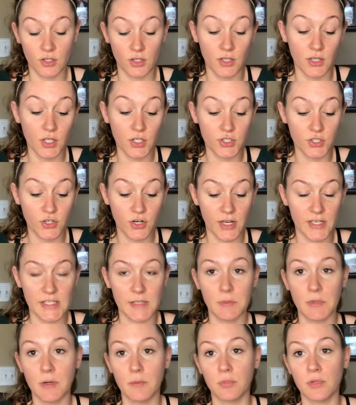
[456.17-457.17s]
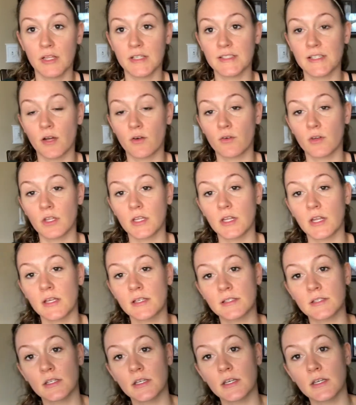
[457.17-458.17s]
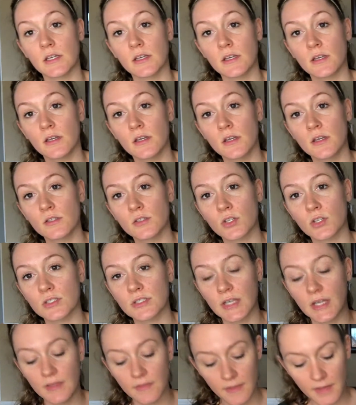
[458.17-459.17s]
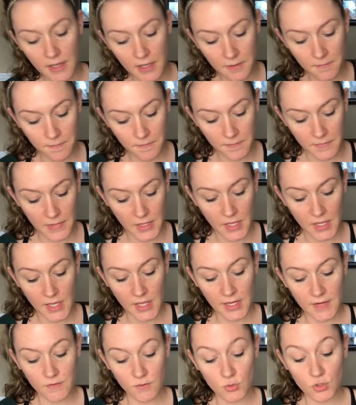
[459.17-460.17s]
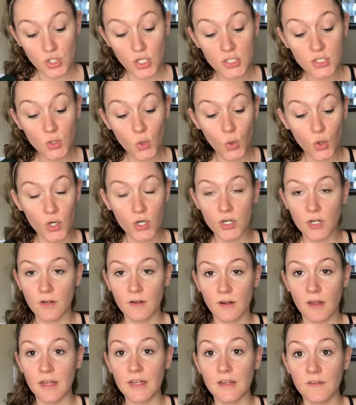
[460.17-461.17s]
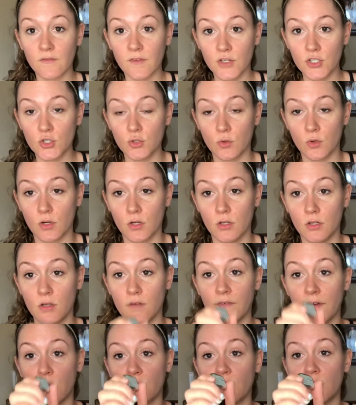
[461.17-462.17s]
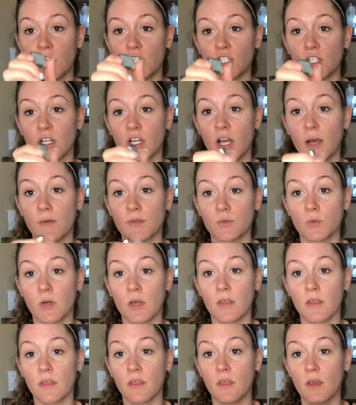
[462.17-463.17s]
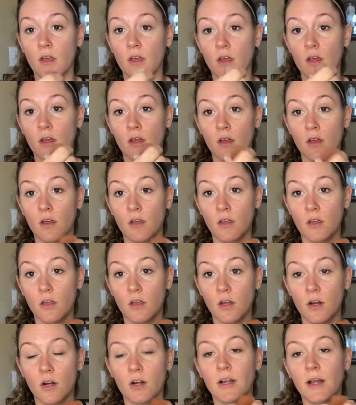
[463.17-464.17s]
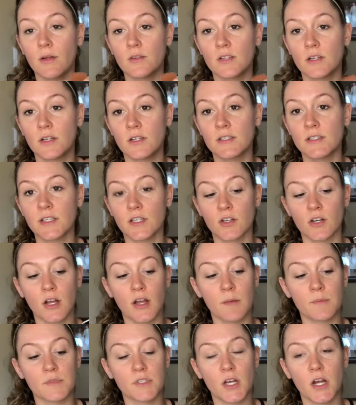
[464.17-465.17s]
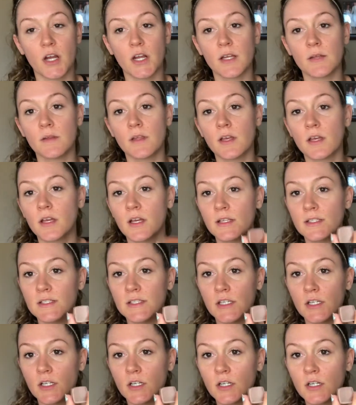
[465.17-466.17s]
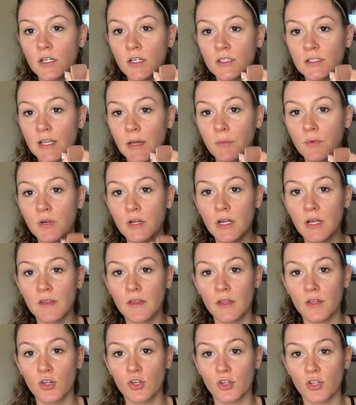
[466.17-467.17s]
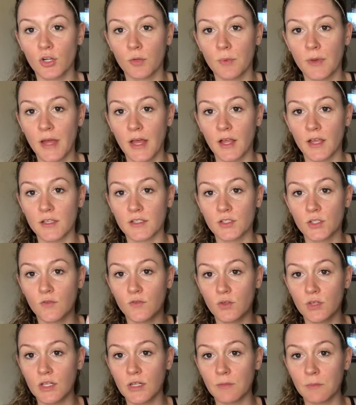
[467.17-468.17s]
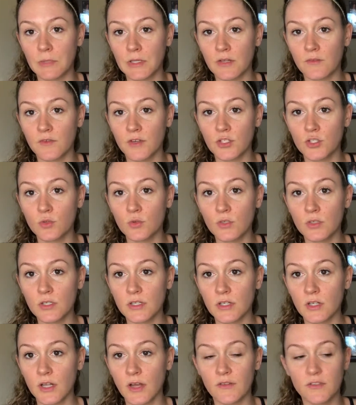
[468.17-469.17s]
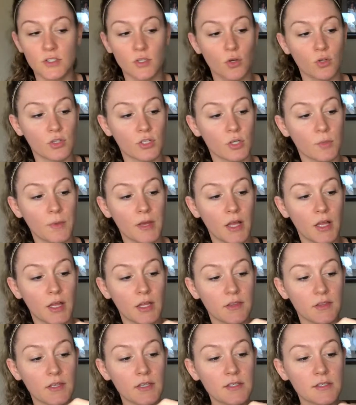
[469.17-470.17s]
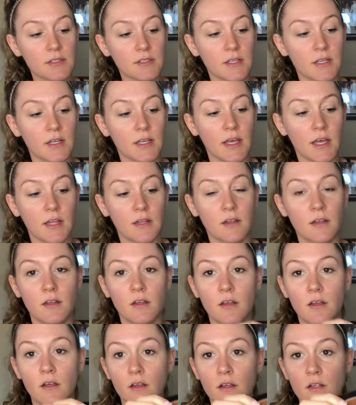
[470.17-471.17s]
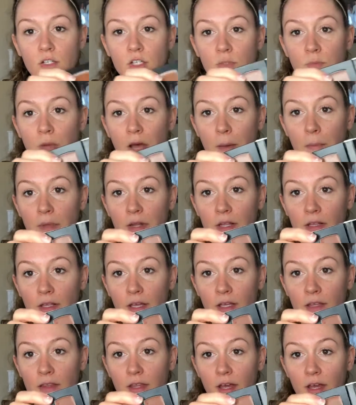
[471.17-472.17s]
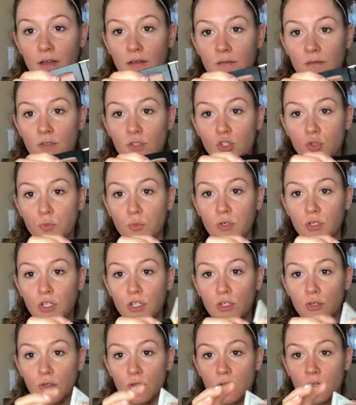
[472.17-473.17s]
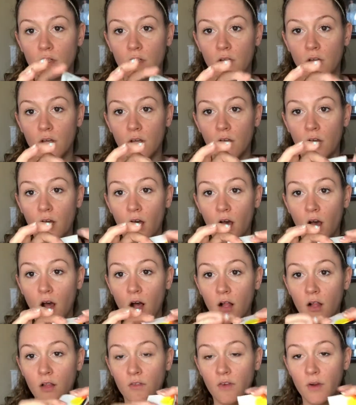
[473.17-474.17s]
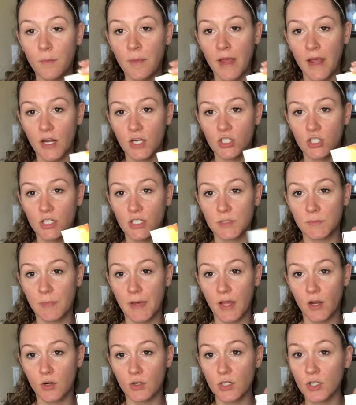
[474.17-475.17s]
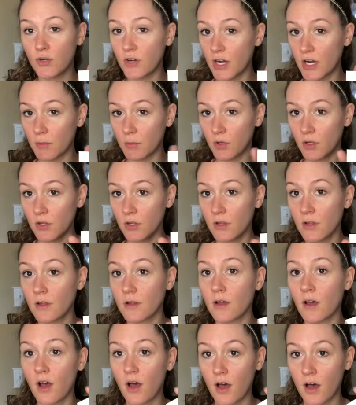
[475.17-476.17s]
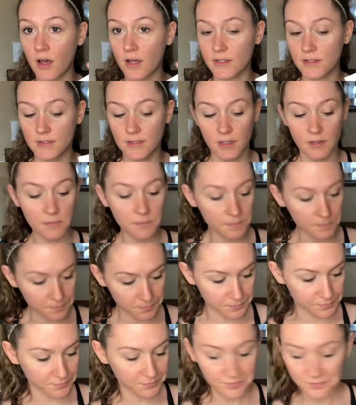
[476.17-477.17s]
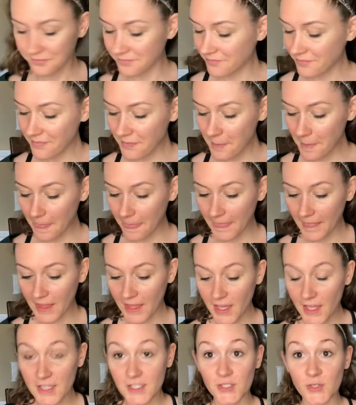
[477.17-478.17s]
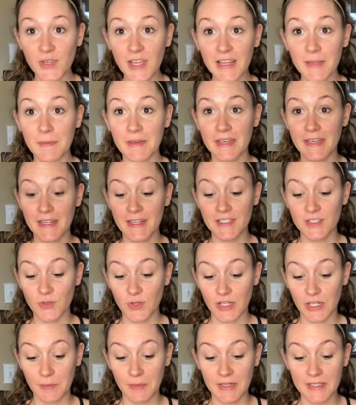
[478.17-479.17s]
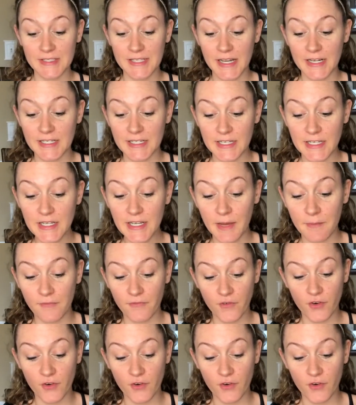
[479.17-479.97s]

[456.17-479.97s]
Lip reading: looks crazy, but it blends out really nicely. So it looks like that. And if you just ordered an individual foundation, it comes with, or concealer, I'm sorry, concealer separate and then your little palette. So if you get an individual, it'll have its own little palette like this. And again, just pop it in like that. Super cute. All of our packaging is biodegradable. Awesome. So yeah, let me get into a little bit of technique. I'm